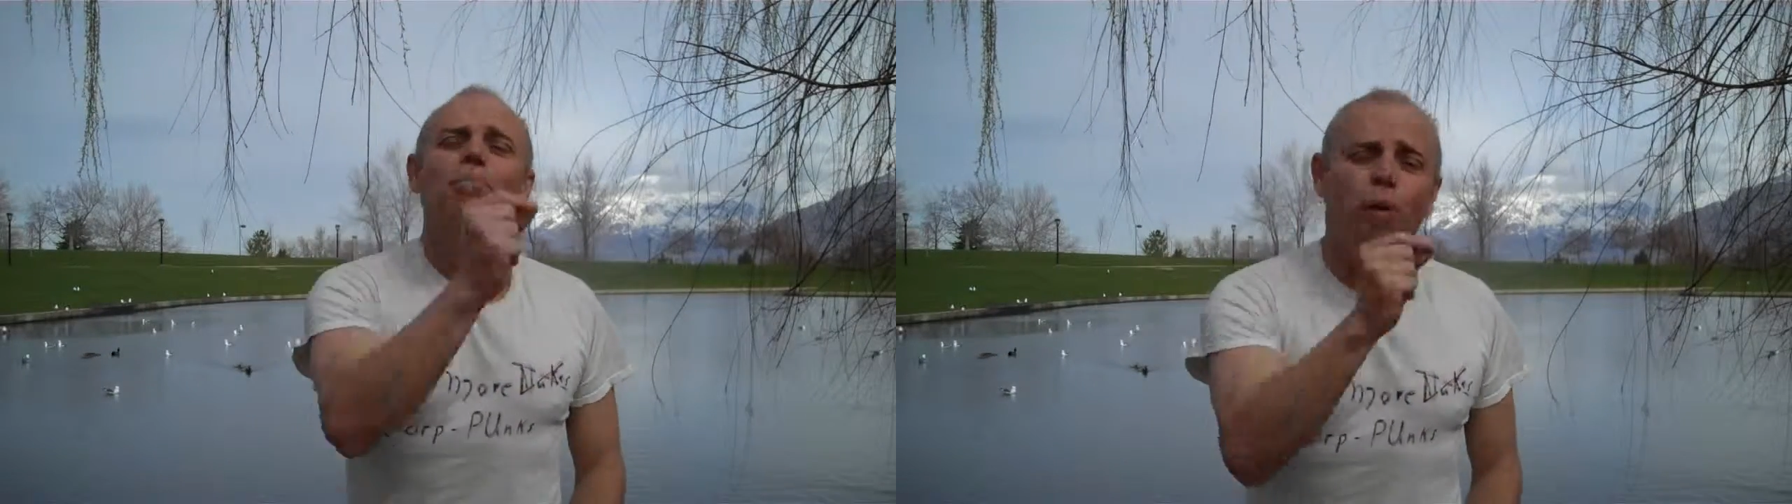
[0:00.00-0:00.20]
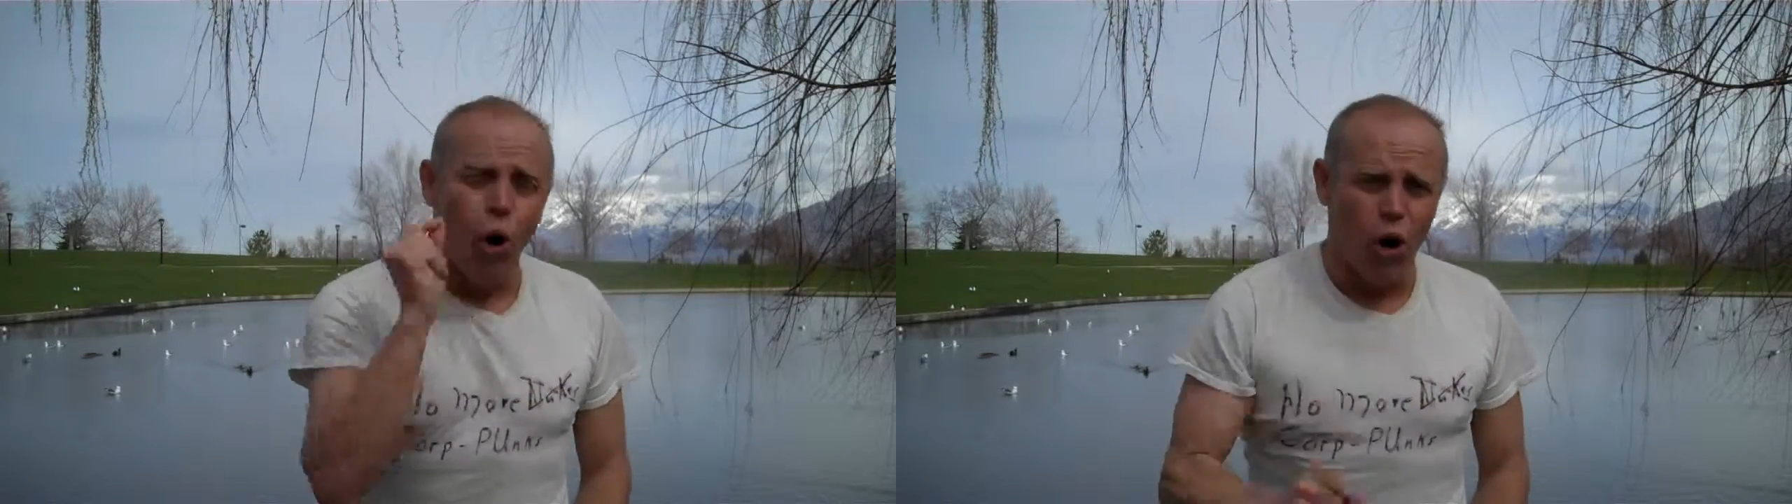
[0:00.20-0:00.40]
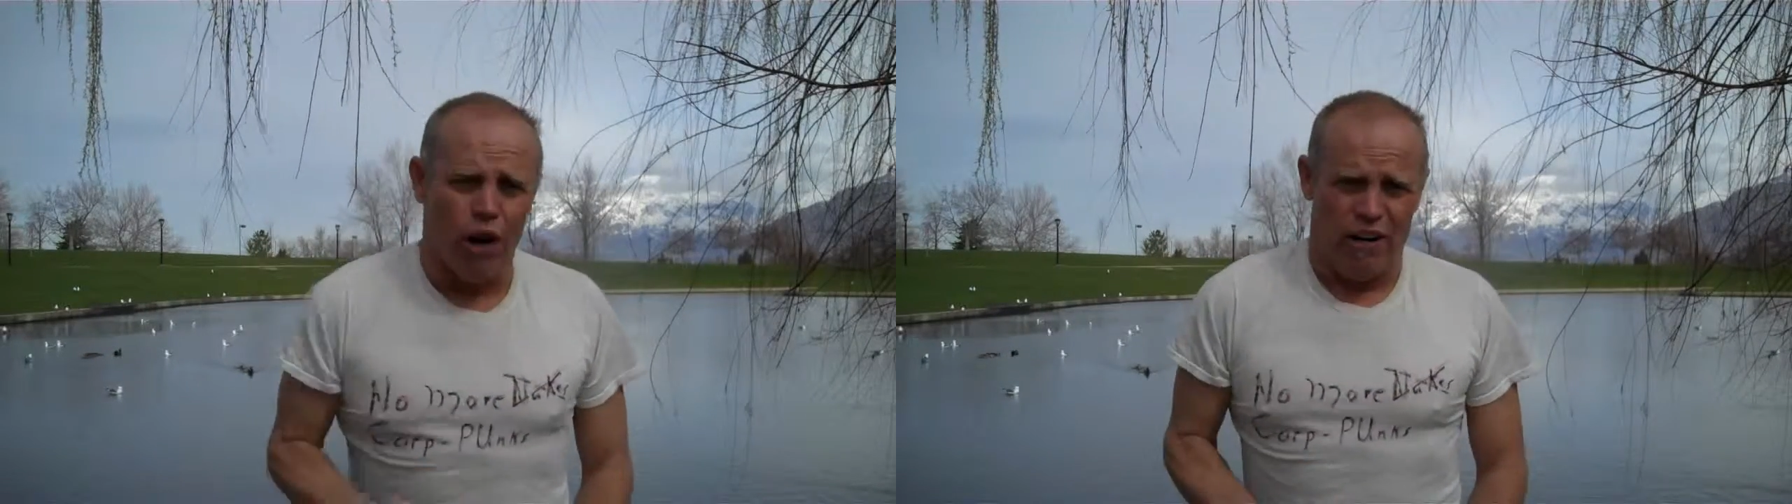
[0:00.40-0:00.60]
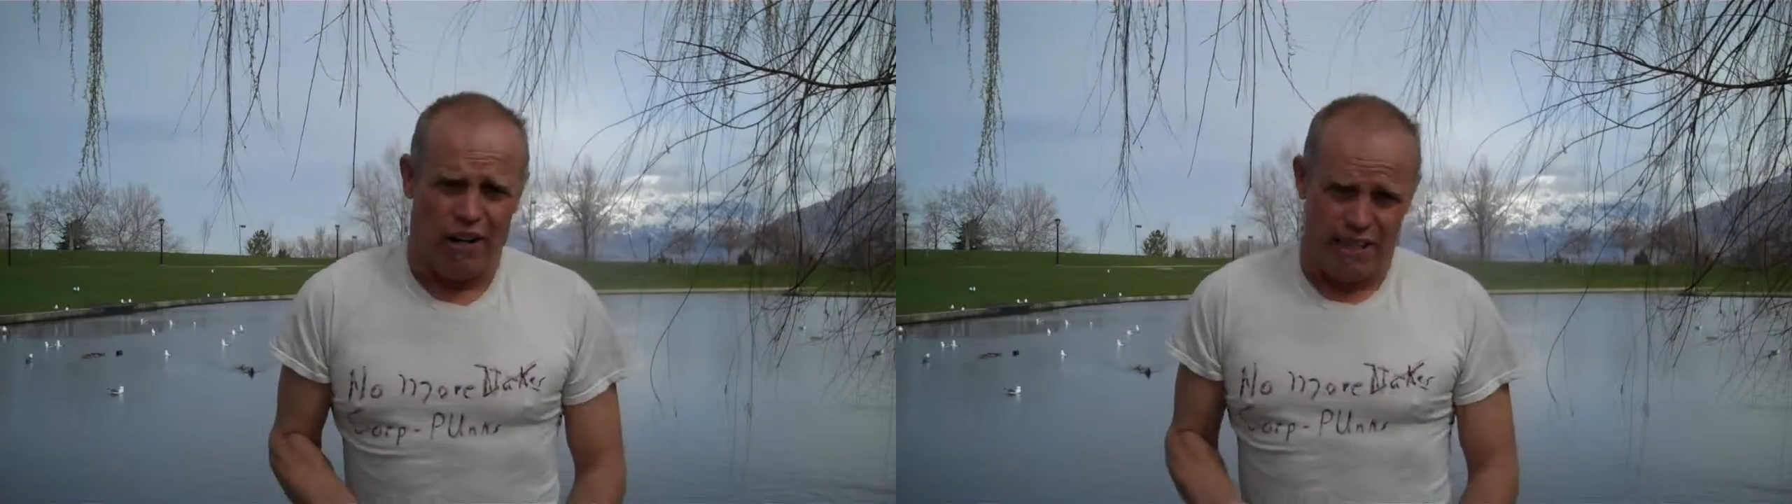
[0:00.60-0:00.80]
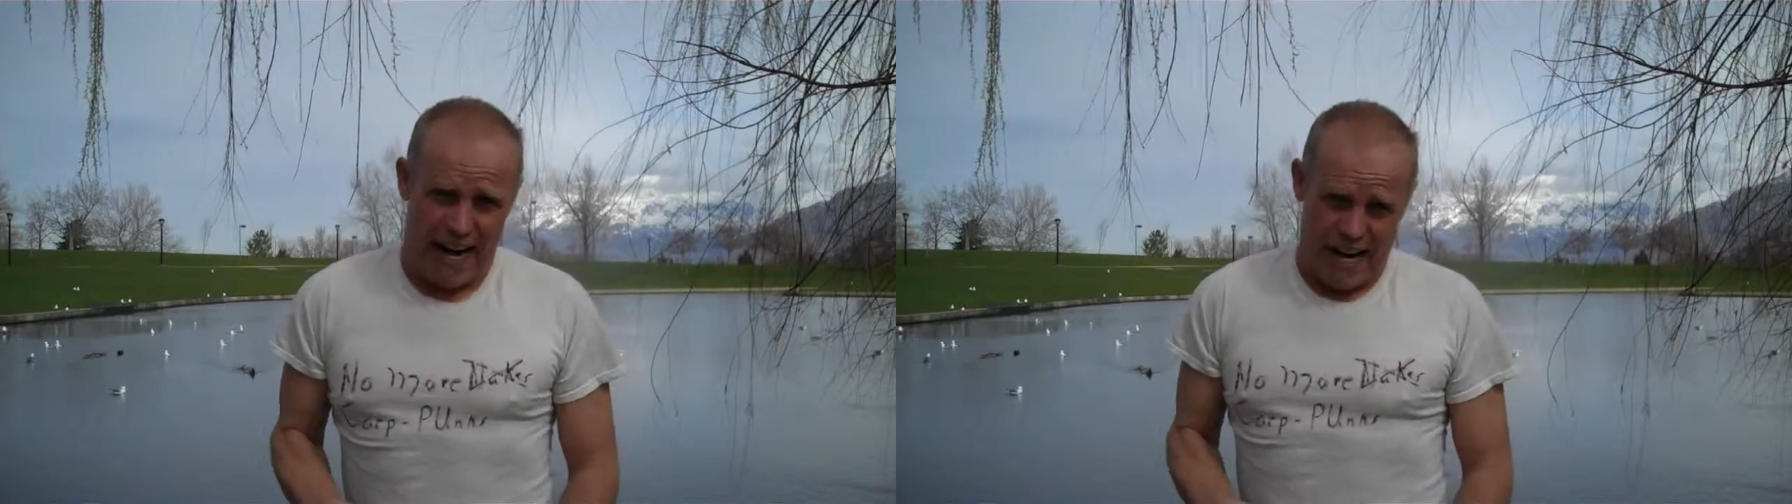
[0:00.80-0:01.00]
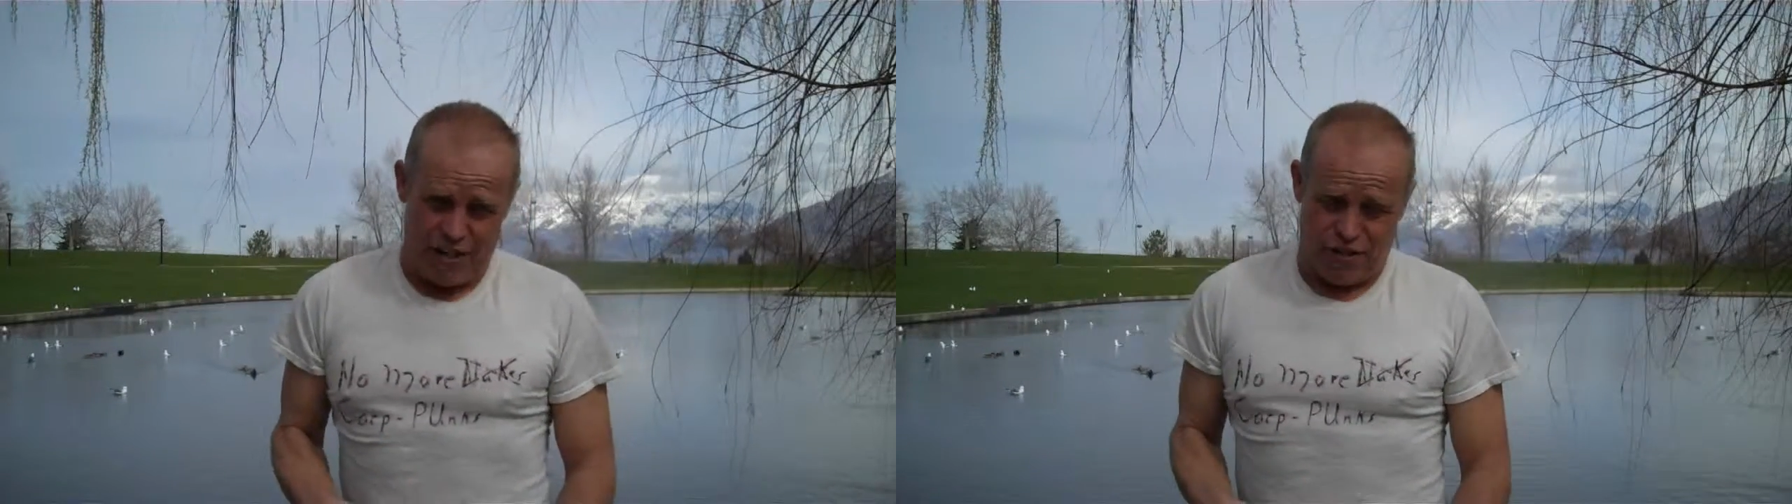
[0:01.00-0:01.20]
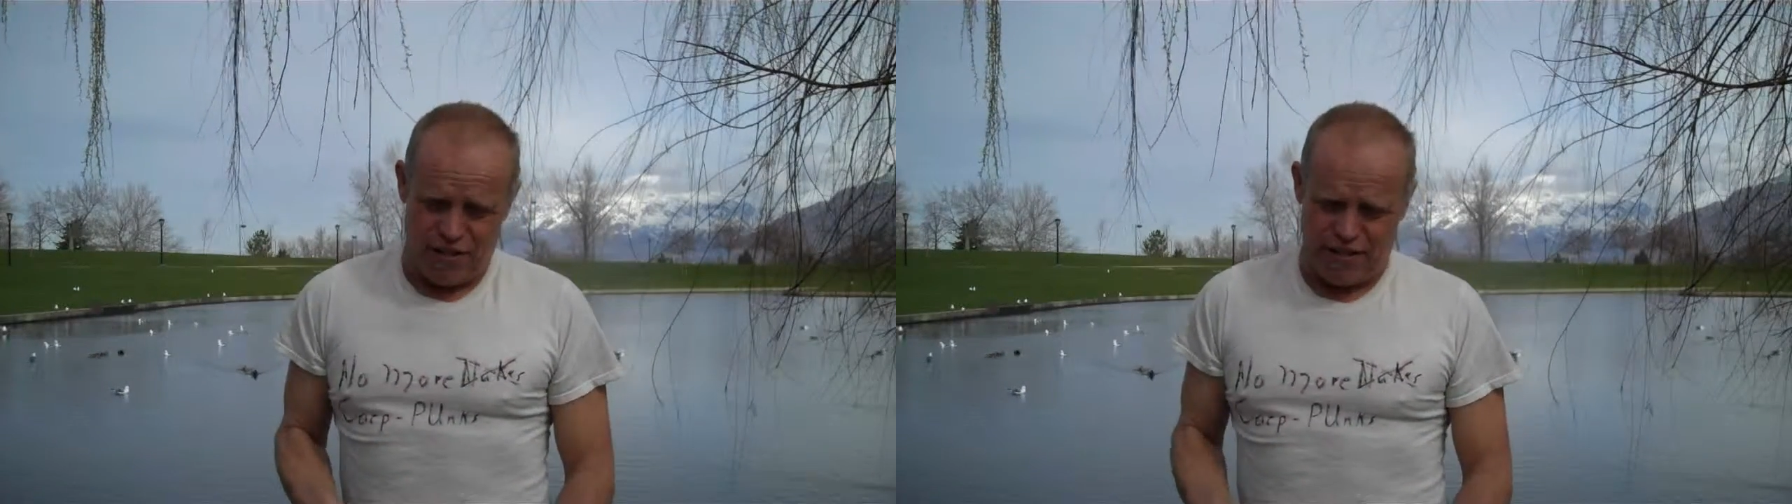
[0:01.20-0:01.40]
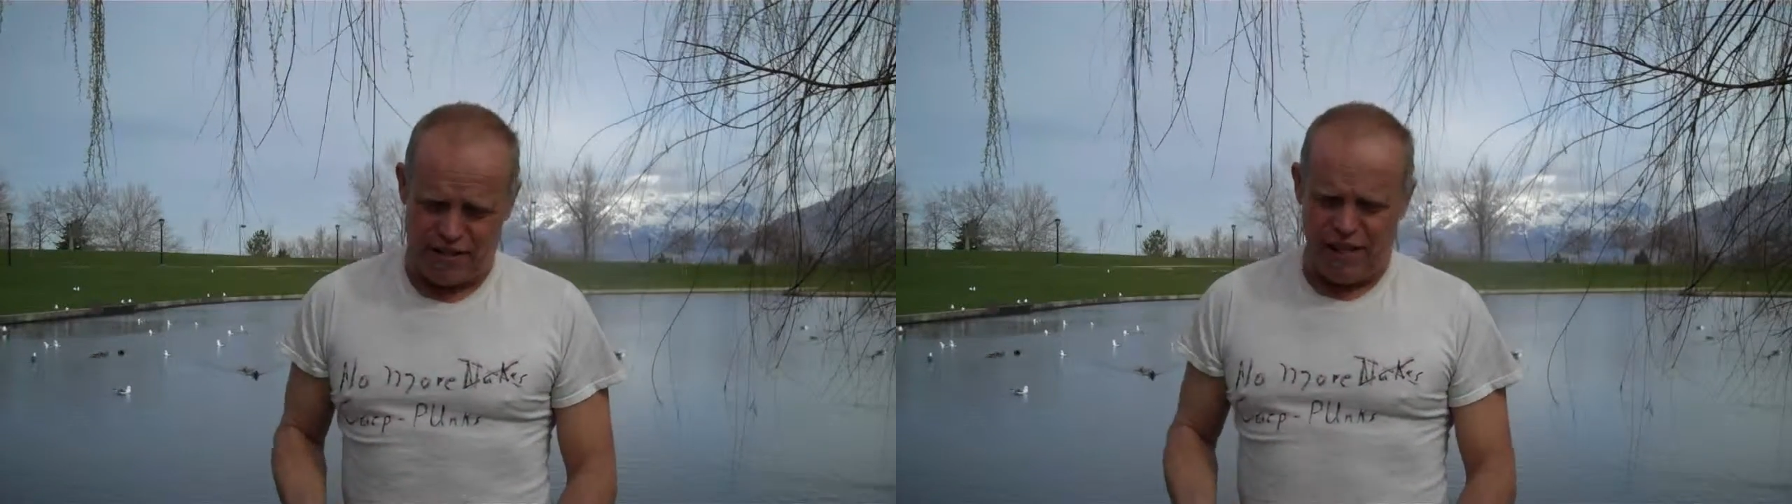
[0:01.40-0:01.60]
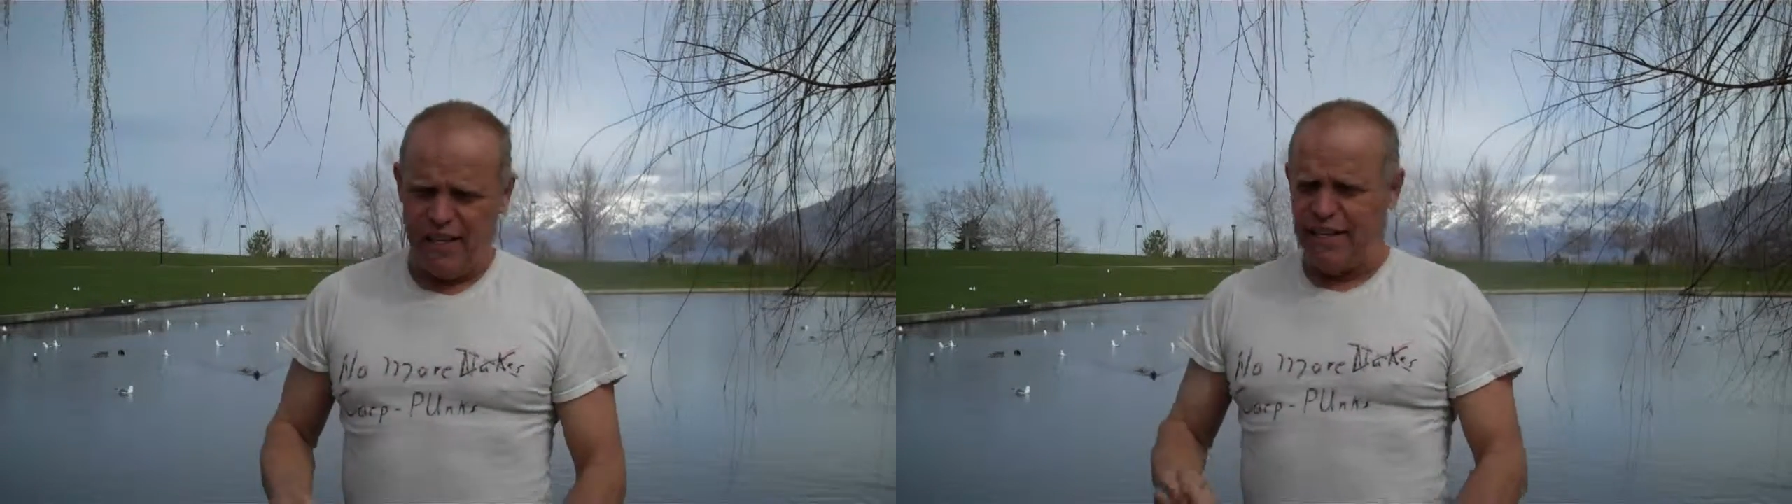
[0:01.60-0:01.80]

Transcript: more dangerous.